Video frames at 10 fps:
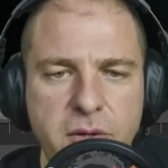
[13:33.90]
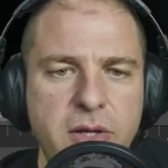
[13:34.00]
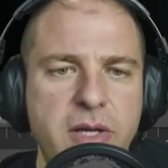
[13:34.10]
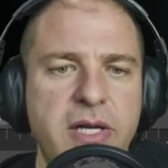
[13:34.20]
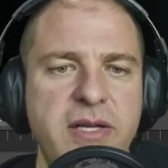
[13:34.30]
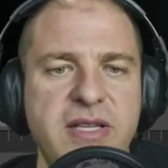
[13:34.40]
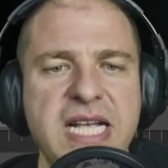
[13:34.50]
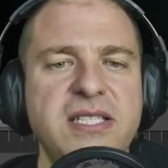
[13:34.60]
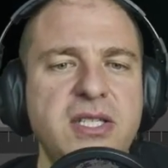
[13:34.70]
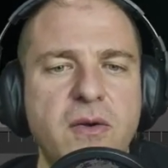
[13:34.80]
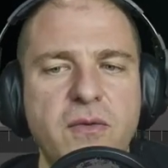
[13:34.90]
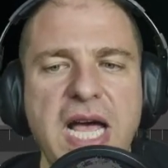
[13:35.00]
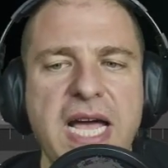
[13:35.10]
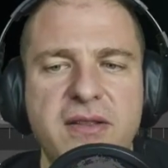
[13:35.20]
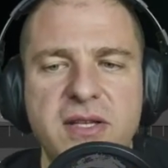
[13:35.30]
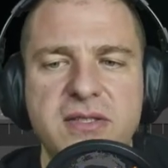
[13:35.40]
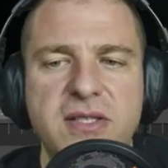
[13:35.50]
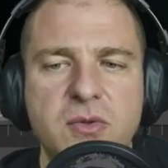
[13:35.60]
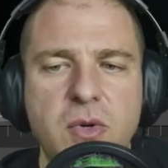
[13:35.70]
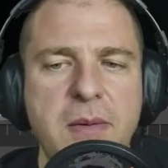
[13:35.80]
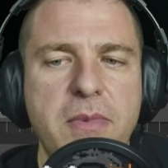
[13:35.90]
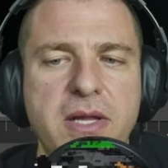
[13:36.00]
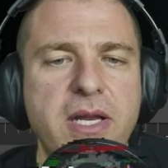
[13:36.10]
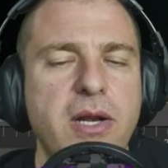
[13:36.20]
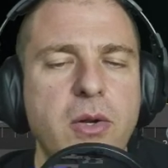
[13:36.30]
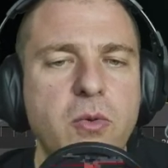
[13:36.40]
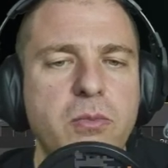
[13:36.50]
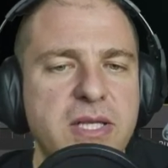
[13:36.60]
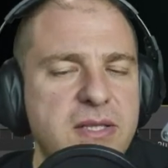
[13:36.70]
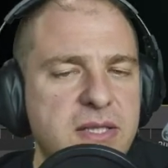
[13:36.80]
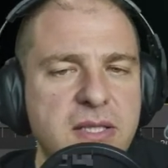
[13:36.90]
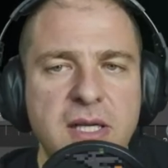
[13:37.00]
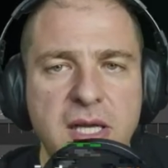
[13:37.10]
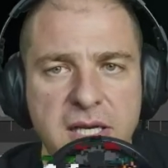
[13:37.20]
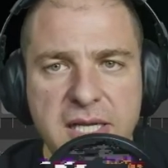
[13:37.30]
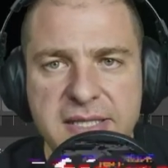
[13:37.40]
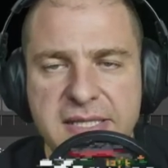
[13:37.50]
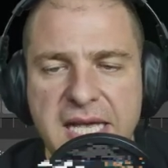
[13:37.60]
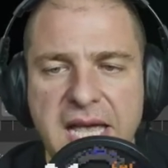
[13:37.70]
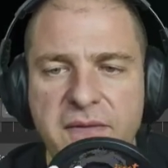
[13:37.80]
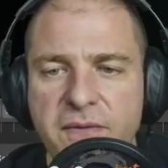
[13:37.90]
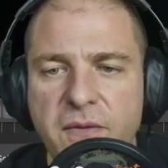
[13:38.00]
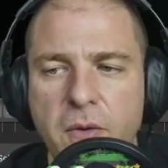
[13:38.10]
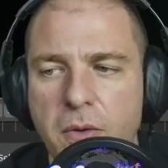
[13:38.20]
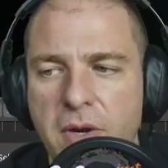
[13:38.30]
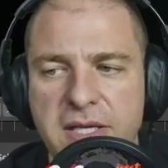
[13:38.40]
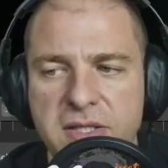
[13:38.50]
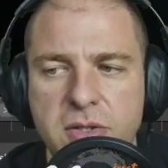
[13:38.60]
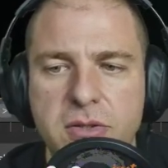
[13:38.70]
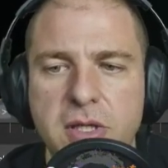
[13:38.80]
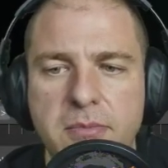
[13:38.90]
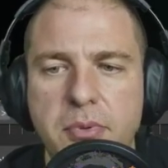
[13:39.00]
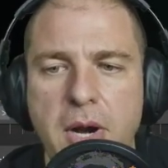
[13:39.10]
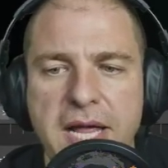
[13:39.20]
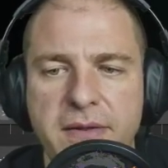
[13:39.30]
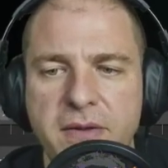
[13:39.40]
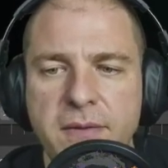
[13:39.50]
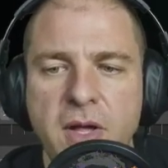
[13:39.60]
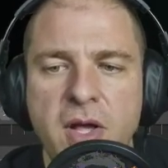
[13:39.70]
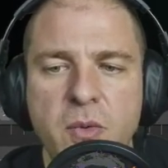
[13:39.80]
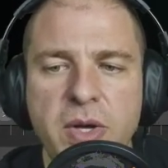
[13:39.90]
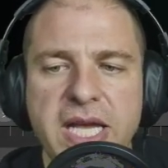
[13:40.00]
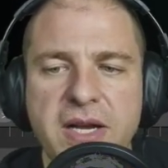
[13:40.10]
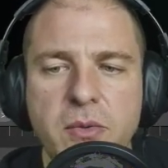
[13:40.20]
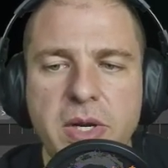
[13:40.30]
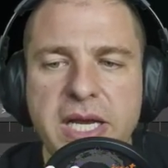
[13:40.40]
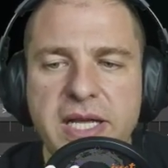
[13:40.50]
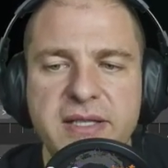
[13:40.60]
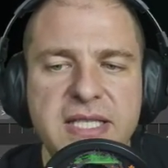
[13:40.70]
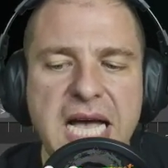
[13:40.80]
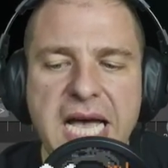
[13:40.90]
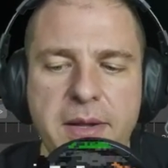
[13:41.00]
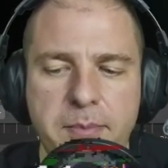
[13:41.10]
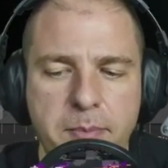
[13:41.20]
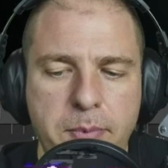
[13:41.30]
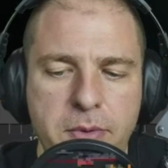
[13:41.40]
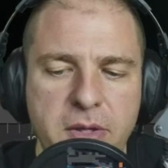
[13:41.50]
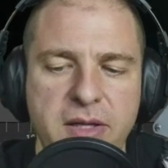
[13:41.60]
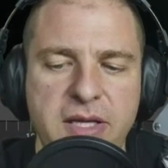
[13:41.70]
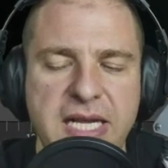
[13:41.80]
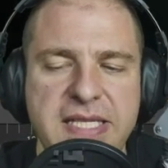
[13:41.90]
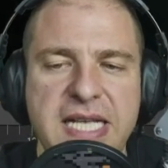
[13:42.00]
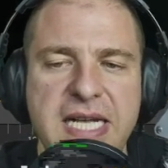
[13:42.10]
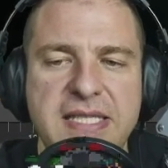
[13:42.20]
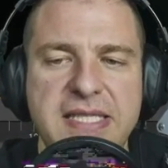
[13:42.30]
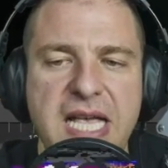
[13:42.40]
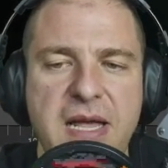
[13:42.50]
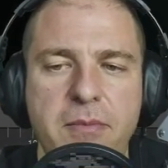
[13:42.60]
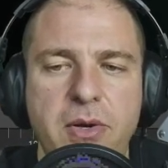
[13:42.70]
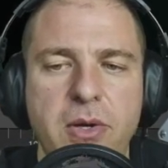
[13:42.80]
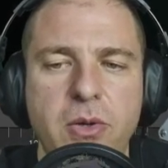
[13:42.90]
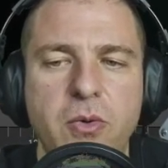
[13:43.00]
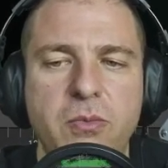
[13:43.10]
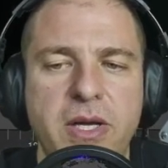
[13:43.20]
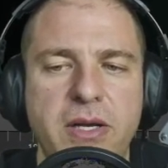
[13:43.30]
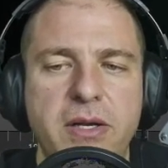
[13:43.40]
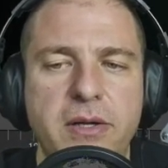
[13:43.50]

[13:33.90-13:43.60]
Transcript: intensity of light is described in lumens, let's say for a certain brand, we can really type the exact same lumen